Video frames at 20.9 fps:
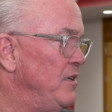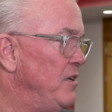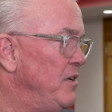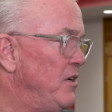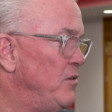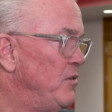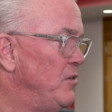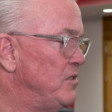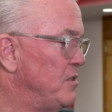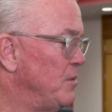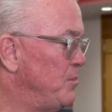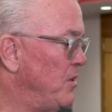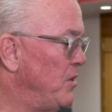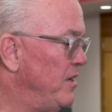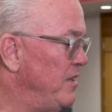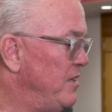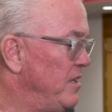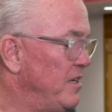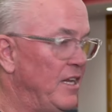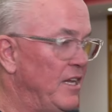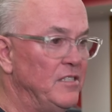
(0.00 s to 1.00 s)
you know, it's a
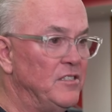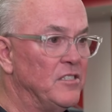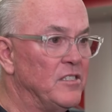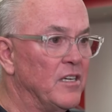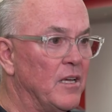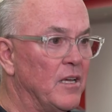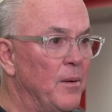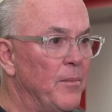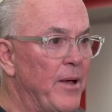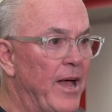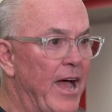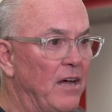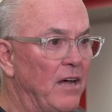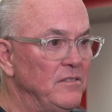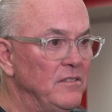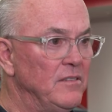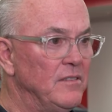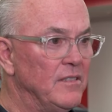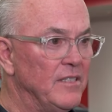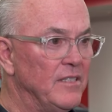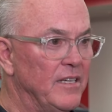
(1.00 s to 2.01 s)
play that needs to come out,
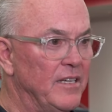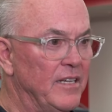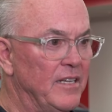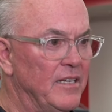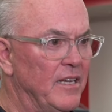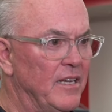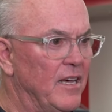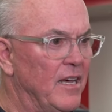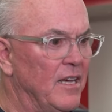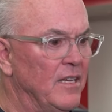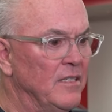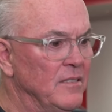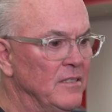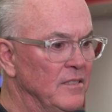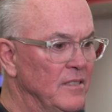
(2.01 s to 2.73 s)
and uh,